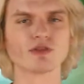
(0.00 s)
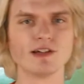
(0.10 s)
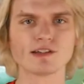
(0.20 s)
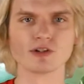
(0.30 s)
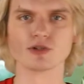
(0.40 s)
the
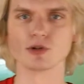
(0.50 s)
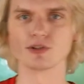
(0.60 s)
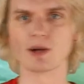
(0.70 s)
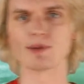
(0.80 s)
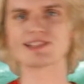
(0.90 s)

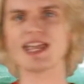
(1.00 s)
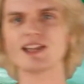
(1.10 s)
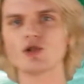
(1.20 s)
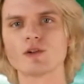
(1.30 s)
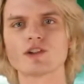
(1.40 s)
researchers and was
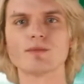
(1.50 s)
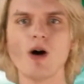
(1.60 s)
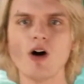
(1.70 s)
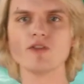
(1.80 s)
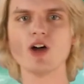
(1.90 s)
taken to a
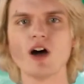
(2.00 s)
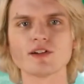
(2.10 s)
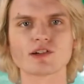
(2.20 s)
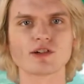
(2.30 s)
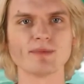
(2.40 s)
small
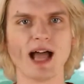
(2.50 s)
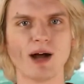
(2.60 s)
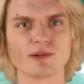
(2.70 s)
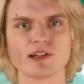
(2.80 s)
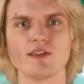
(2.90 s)
nondescript
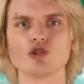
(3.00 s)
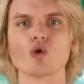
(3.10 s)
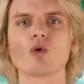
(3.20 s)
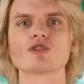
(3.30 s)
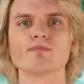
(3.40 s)
house in the
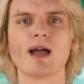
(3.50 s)
Georgian